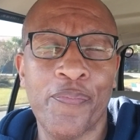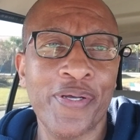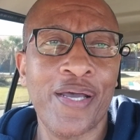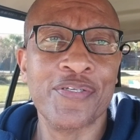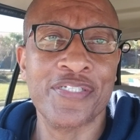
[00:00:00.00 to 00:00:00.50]

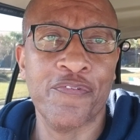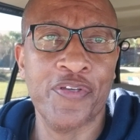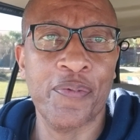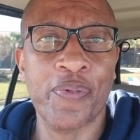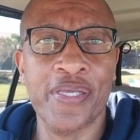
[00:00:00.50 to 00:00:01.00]
put ourselves
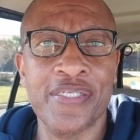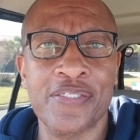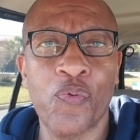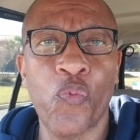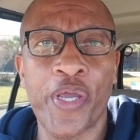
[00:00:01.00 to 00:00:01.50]
in a
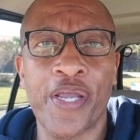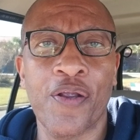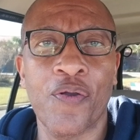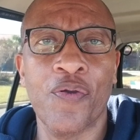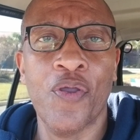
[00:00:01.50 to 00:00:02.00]
place
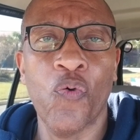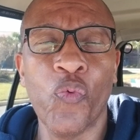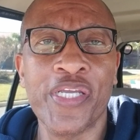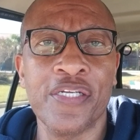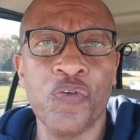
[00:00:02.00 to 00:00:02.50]
where
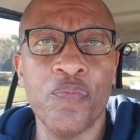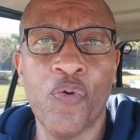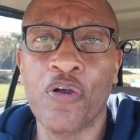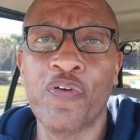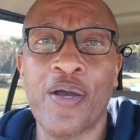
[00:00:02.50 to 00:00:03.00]
we can do
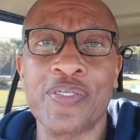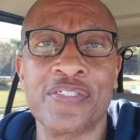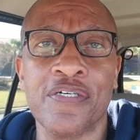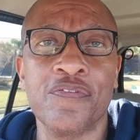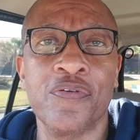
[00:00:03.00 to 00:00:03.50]
more for
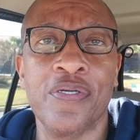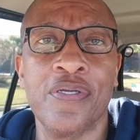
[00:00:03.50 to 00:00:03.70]
ourselves?